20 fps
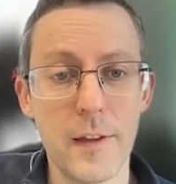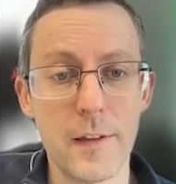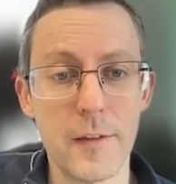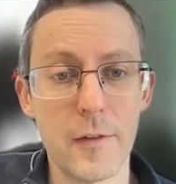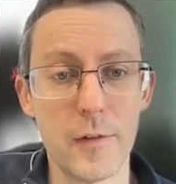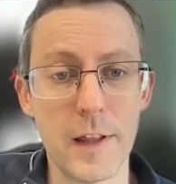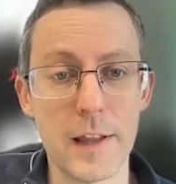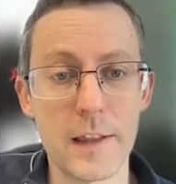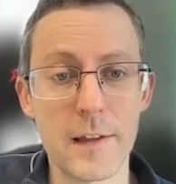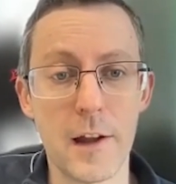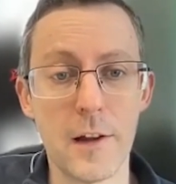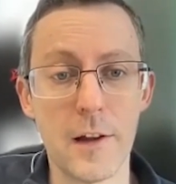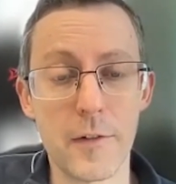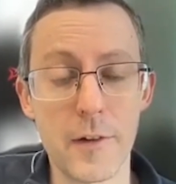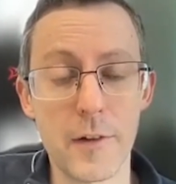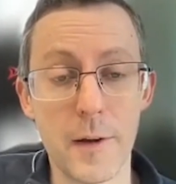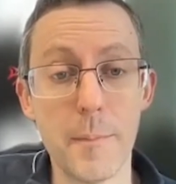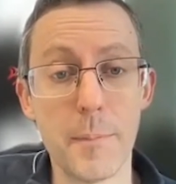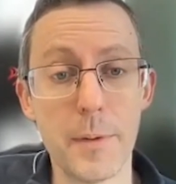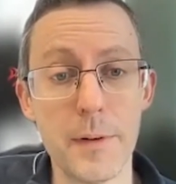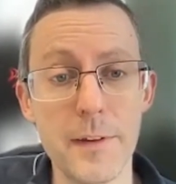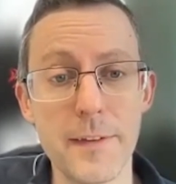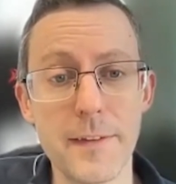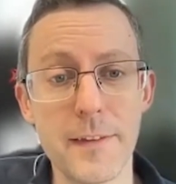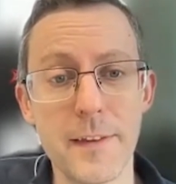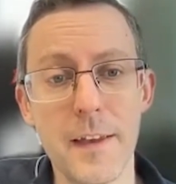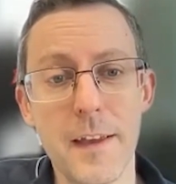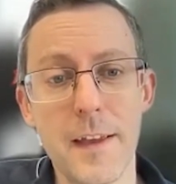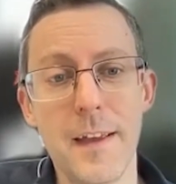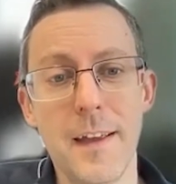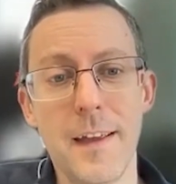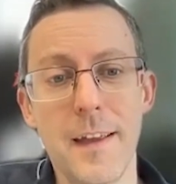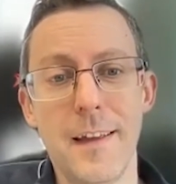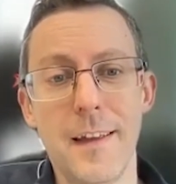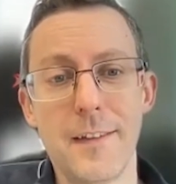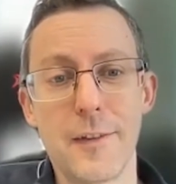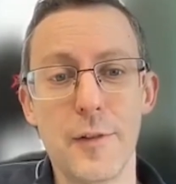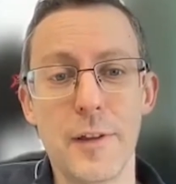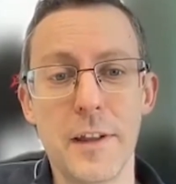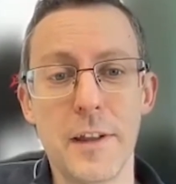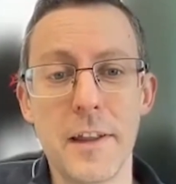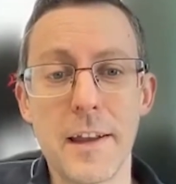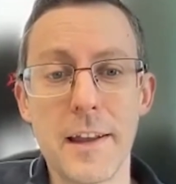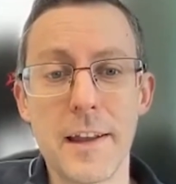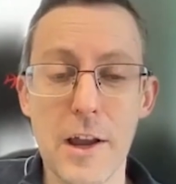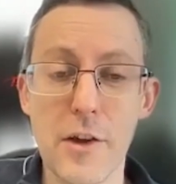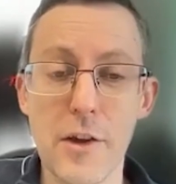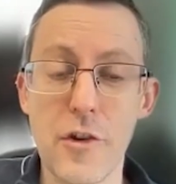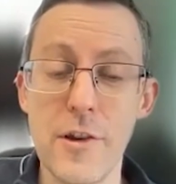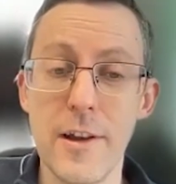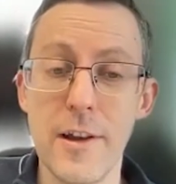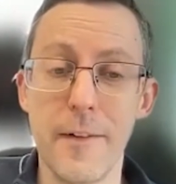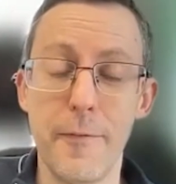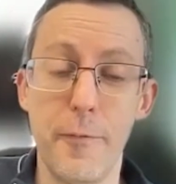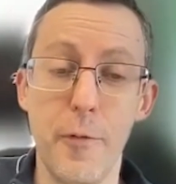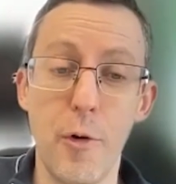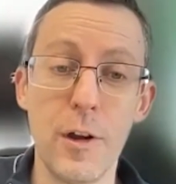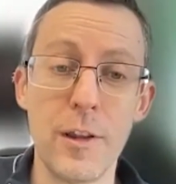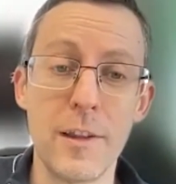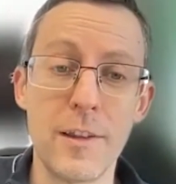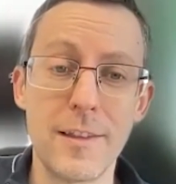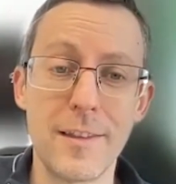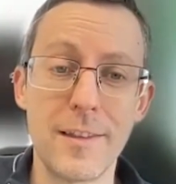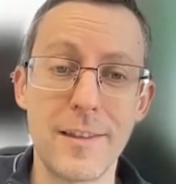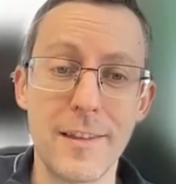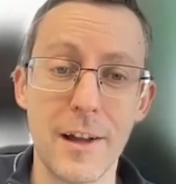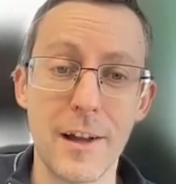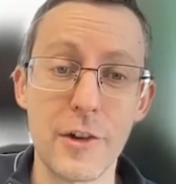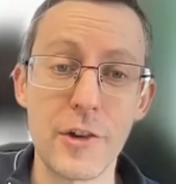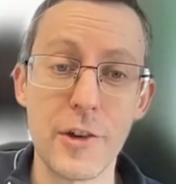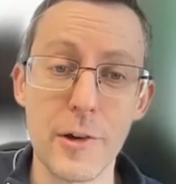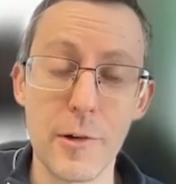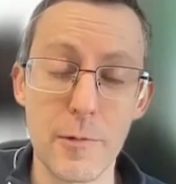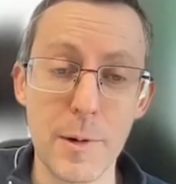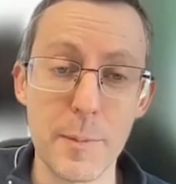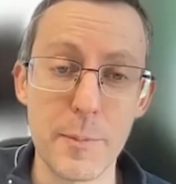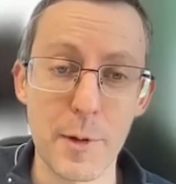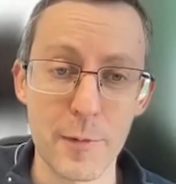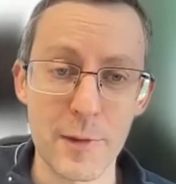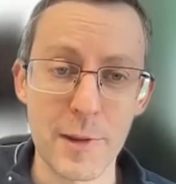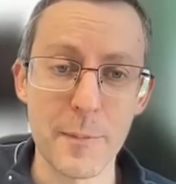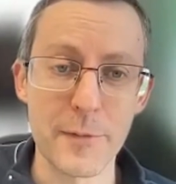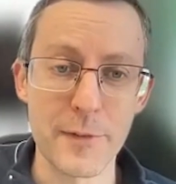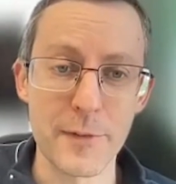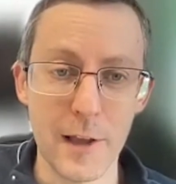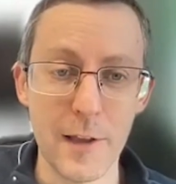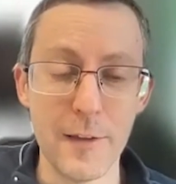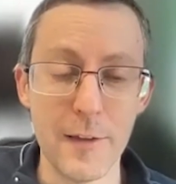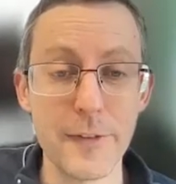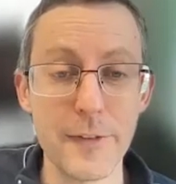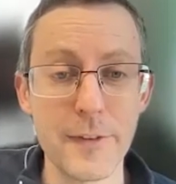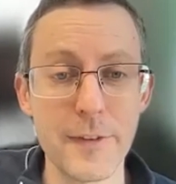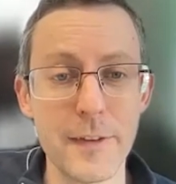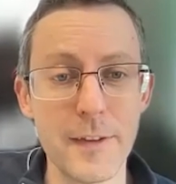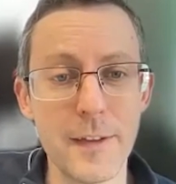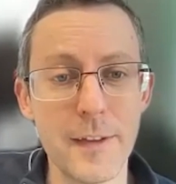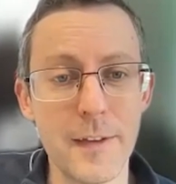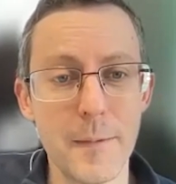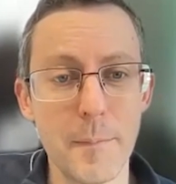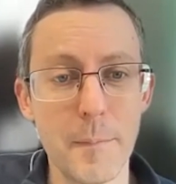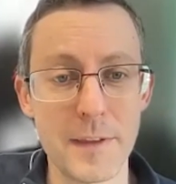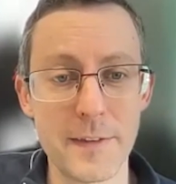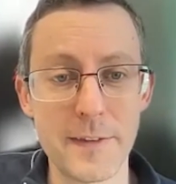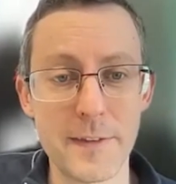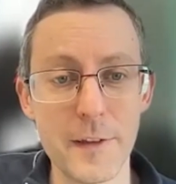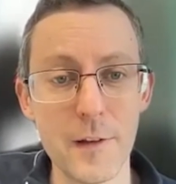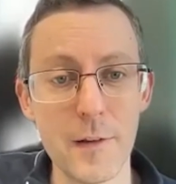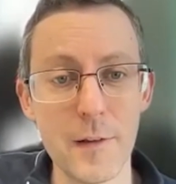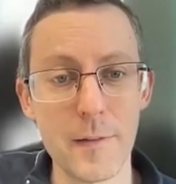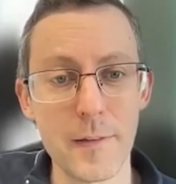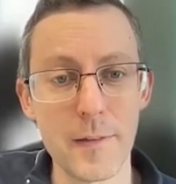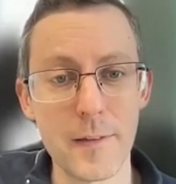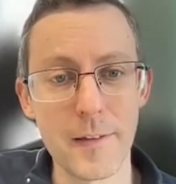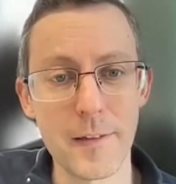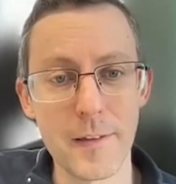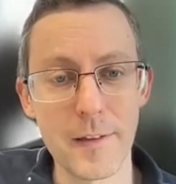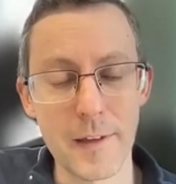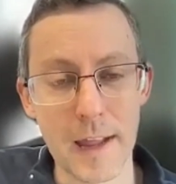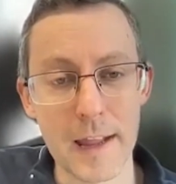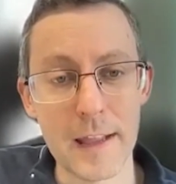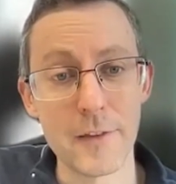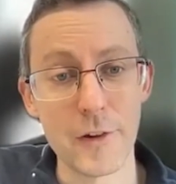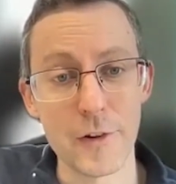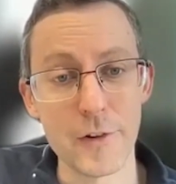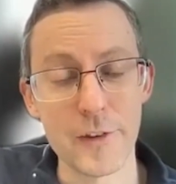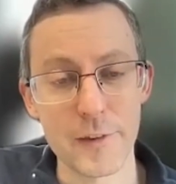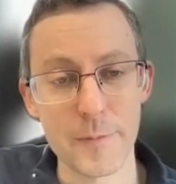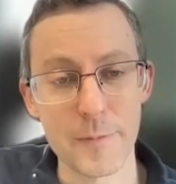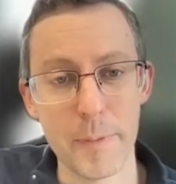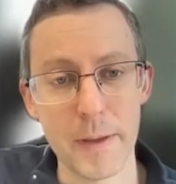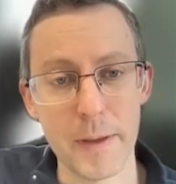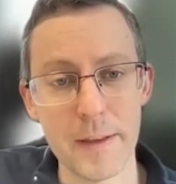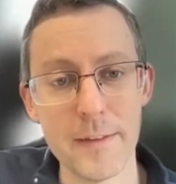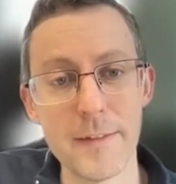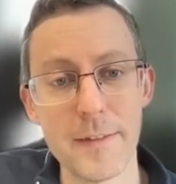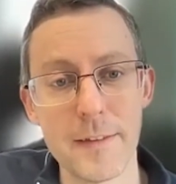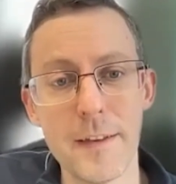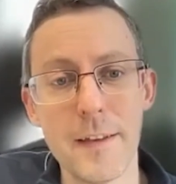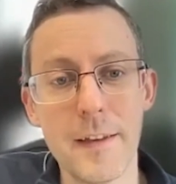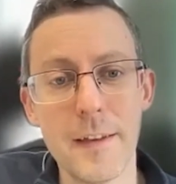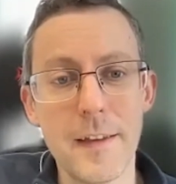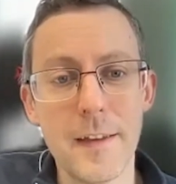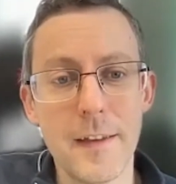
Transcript: to that kind of companies, so that they can actually avoid touching crypto themselves, but still enter the space.